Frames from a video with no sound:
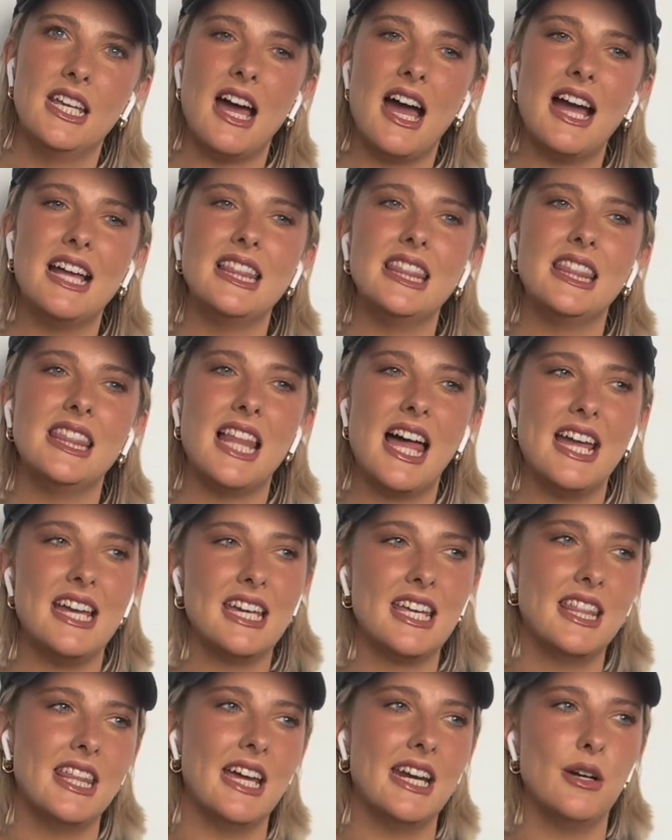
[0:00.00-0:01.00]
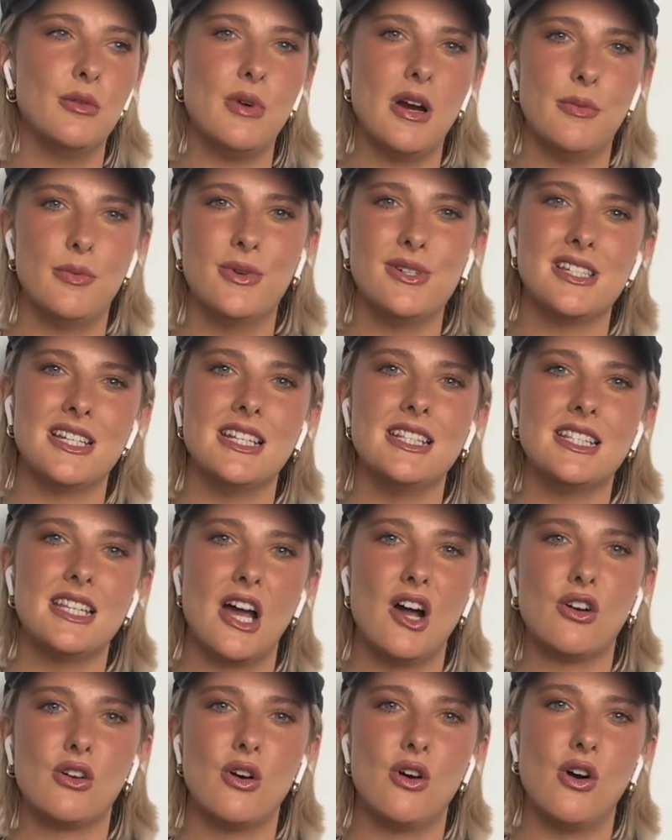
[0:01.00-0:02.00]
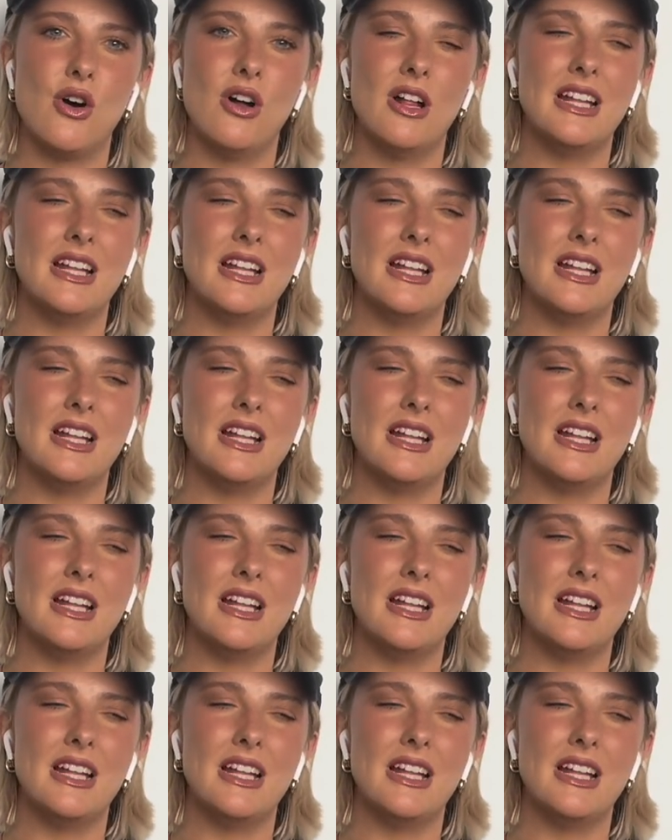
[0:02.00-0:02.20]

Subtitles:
like that it represents alcohol.